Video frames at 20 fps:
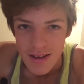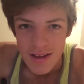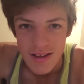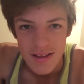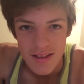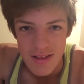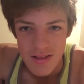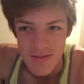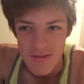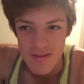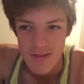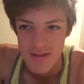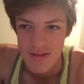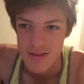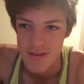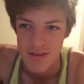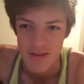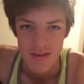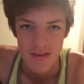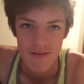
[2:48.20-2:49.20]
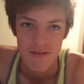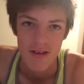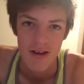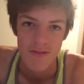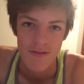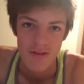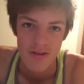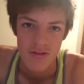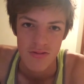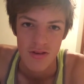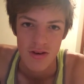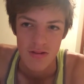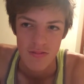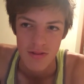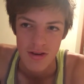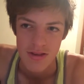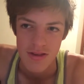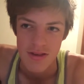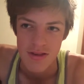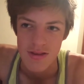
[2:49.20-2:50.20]
this was quite frustrating. My
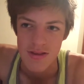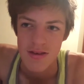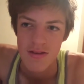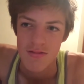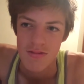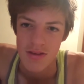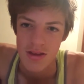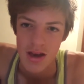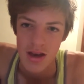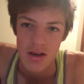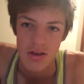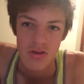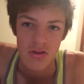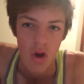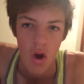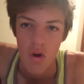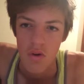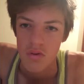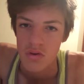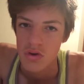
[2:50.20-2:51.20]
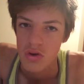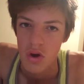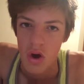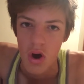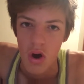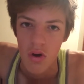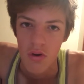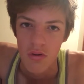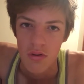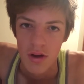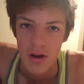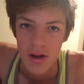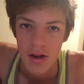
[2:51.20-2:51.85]
sister was like, don't go,